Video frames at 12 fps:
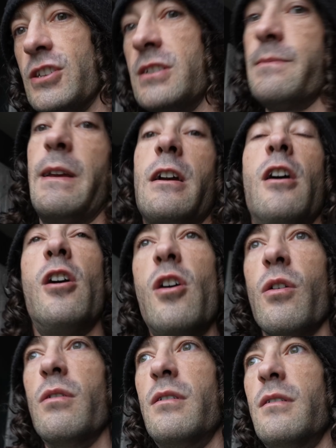He's like,
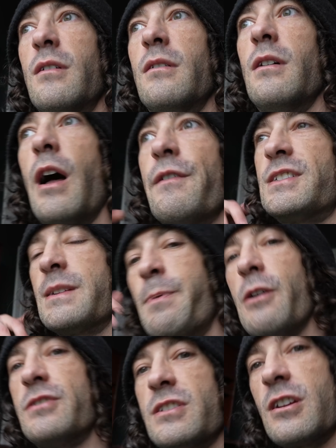oh, I was
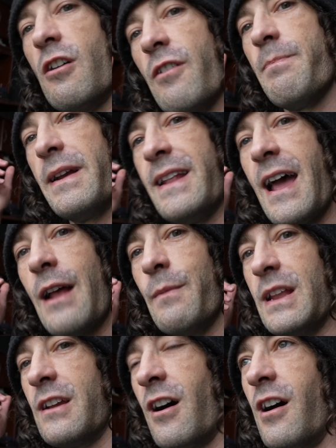supposed to go with my dad
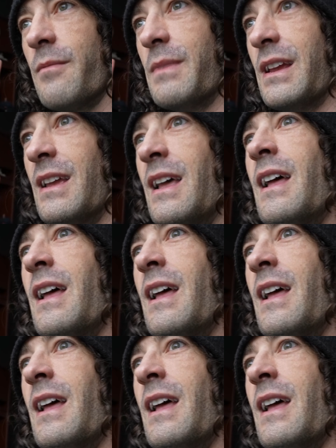when he called me.